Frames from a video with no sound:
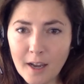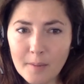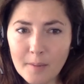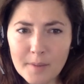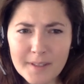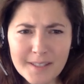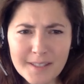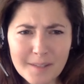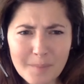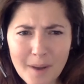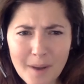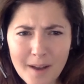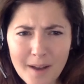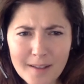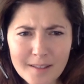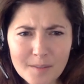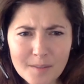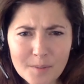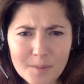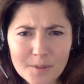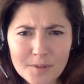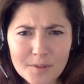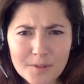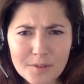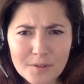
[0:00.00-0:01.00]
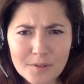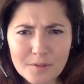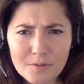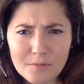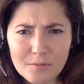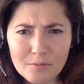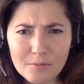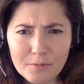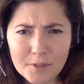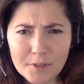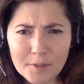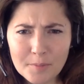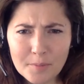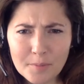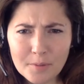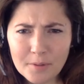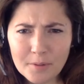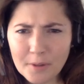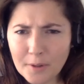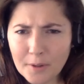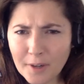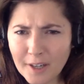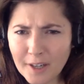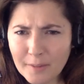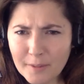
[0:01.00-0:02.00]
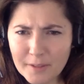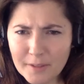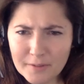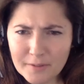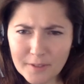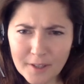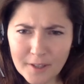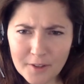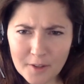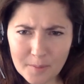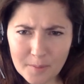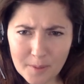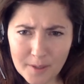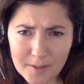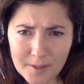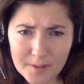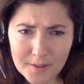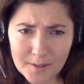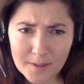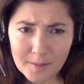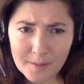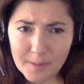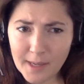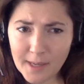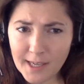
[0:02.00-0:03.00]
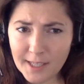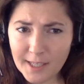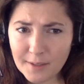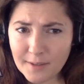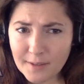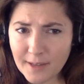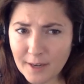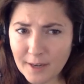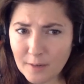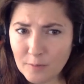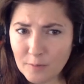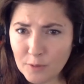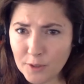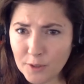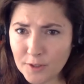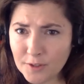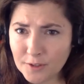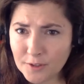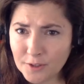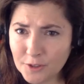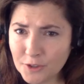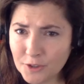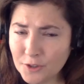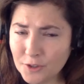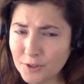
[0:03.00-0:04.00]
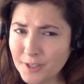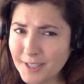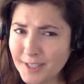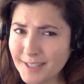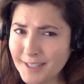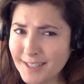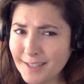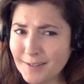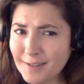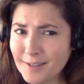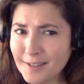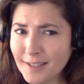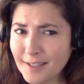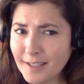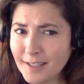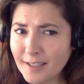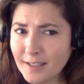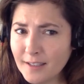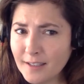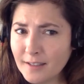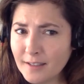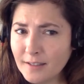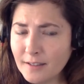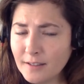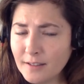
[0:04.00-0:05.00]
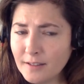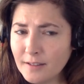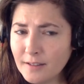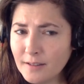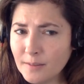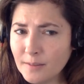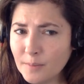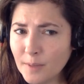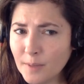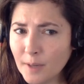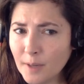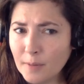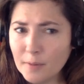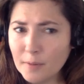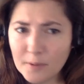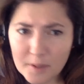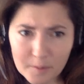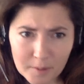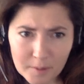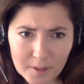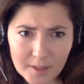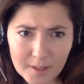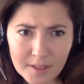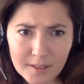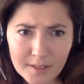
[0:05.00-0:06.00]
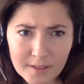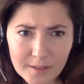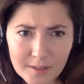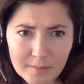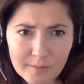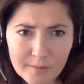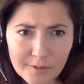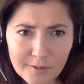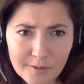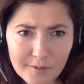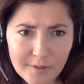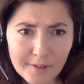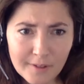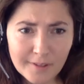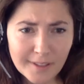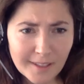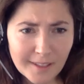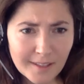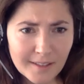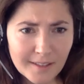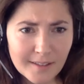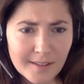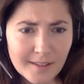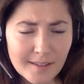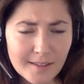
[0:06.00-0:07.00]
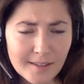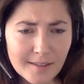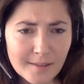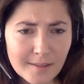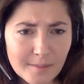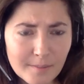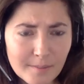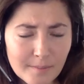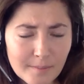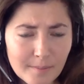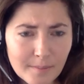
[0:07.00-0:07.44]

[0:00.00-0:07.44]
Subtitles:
Is it possible to reprogram it for other parts of the body without more surgery? Sounds like you probably would need to move the leads.